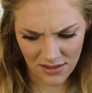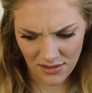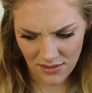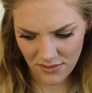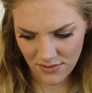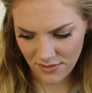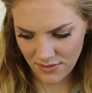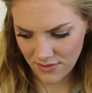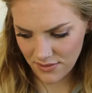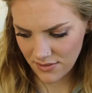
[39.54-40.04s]

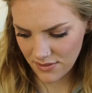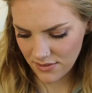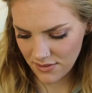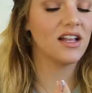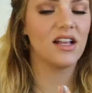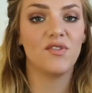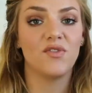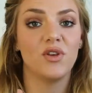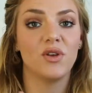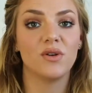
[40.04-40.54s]
it?
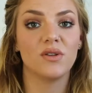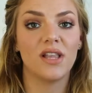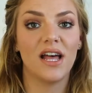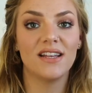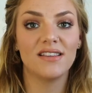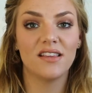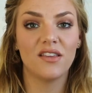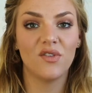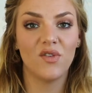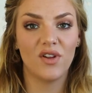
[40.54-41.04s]
If you
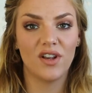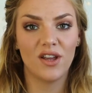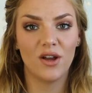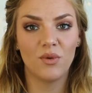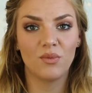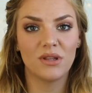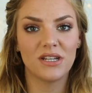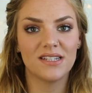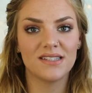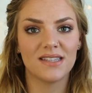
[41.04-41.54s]
like this
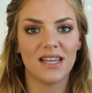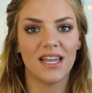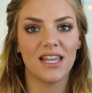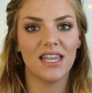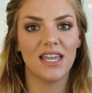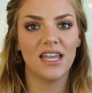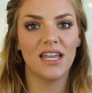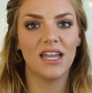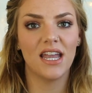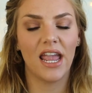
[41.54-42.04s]
video, please
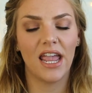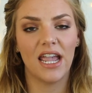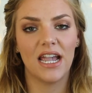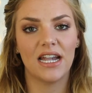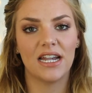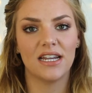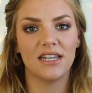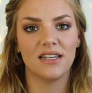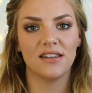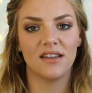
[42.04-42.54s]
like it,
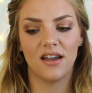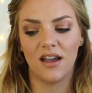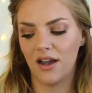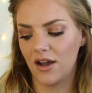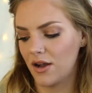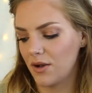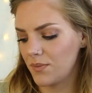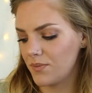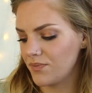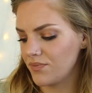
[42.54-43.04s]
and
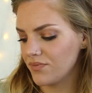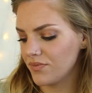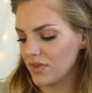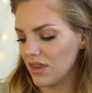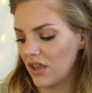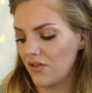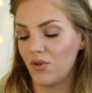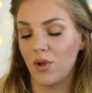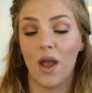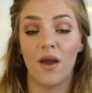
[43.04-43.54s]

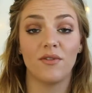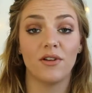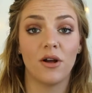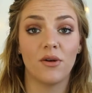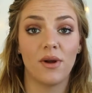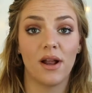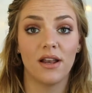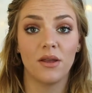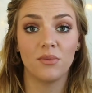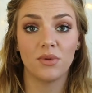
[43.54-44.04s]
if you haven't
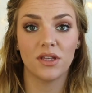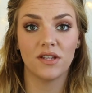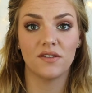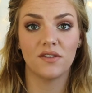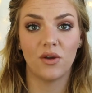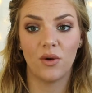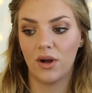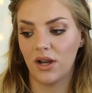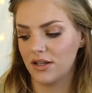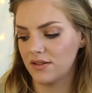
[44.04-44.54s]
already, please
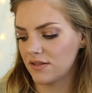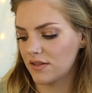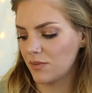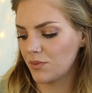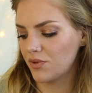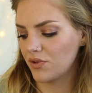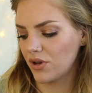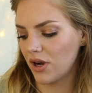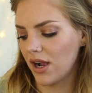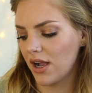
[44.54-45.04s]
go ahead and
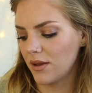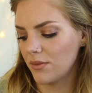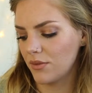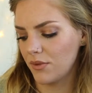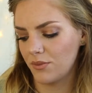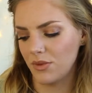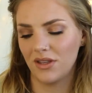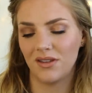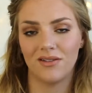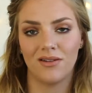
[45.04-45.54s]
subscribe. I
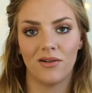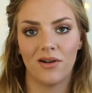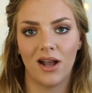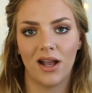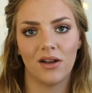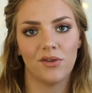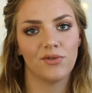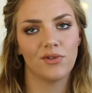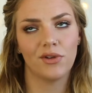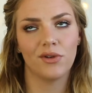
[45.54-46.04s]
mean, you don't
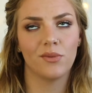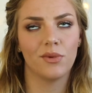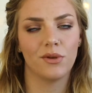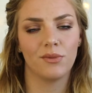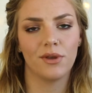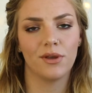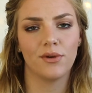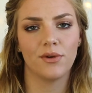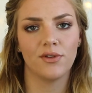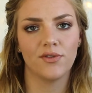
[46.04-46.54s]
have to, but it'd
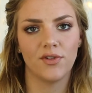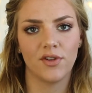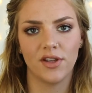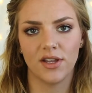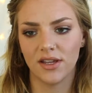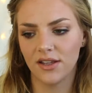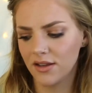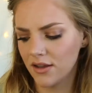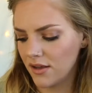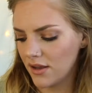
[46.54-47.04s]
be cool if you
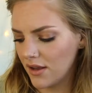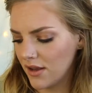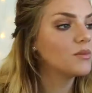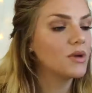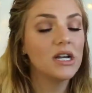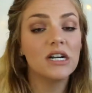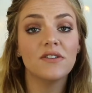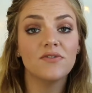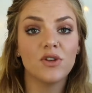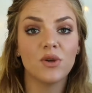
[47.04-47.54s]
did. But
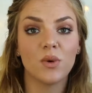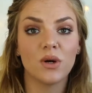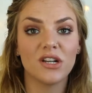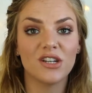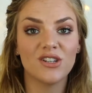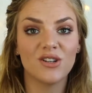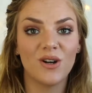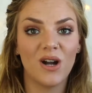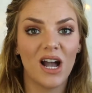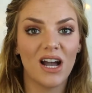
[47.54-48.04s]
yeah, if you want
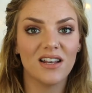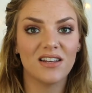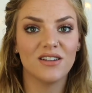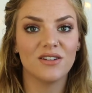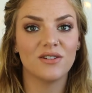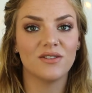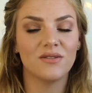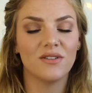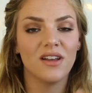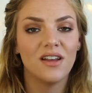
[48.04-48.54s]
to know how
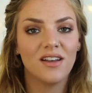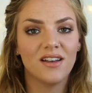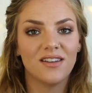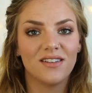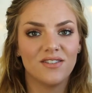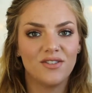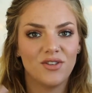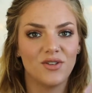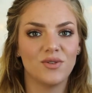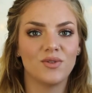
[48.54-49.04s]
to
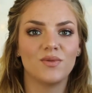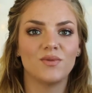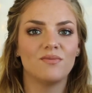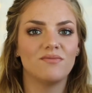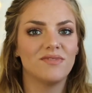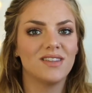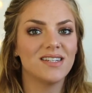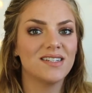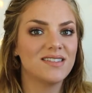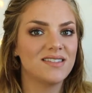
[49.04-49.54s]
do
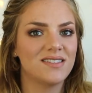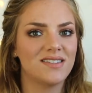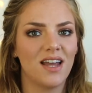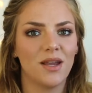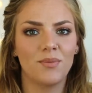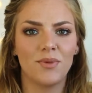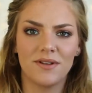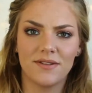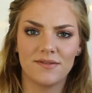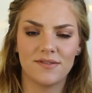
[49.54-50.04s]
this
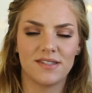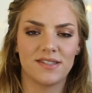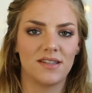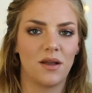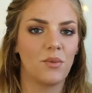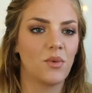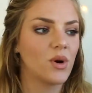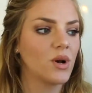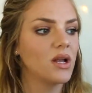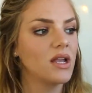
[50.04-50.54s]
type of
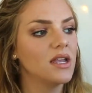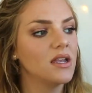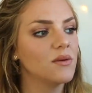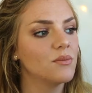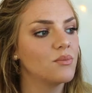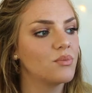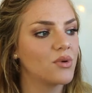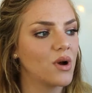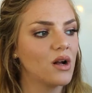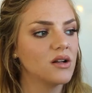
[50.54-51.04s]

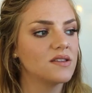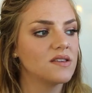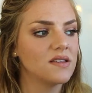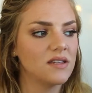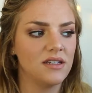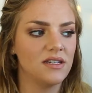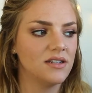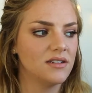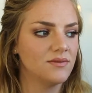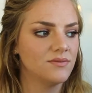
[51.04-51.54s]
summery,
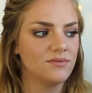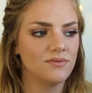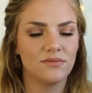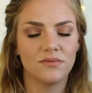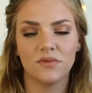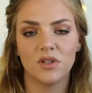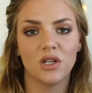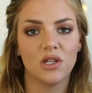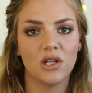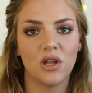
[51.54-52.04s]
bronzy,
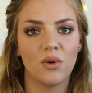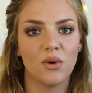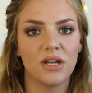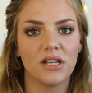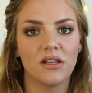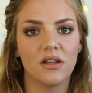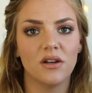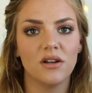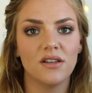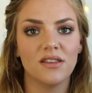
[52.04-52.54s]
glowy
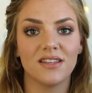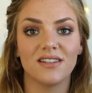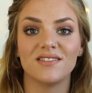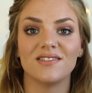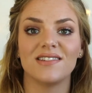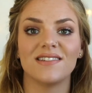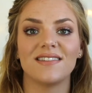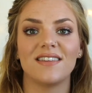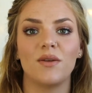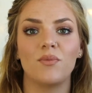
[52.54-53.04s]
look,
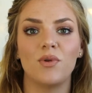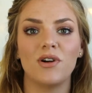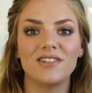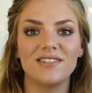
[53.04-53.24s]
then just keep